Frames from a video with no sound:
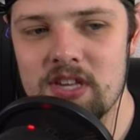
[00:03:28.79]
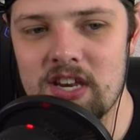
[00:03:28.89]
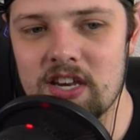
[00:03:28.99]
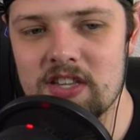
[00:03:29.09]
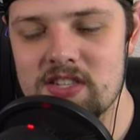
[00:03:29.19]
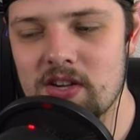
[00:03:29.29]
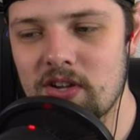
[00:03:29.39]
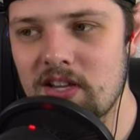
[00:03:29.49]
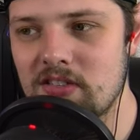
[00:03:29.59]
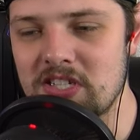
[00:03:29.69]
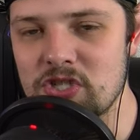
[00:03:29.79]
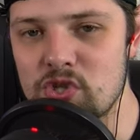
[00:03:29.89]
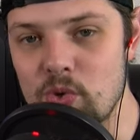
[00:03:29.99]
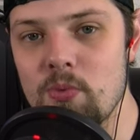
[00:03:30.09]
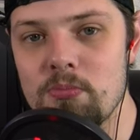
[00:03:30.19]
and it single-handedly
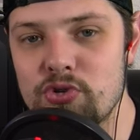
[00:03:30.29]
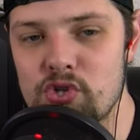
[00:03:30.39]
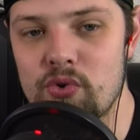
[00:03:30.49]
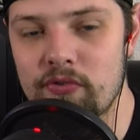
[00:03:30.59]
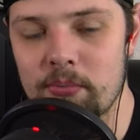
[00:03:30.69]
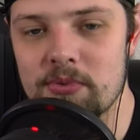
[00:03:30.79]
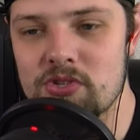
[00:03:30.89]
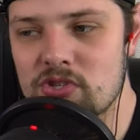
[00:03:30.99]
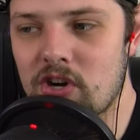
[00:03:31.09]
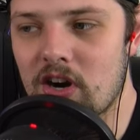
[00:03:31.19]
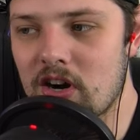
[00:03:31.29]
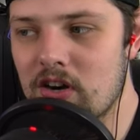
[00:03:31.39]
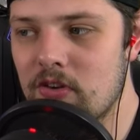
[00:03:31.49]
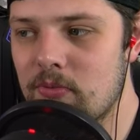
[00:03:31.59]
doomed you from the start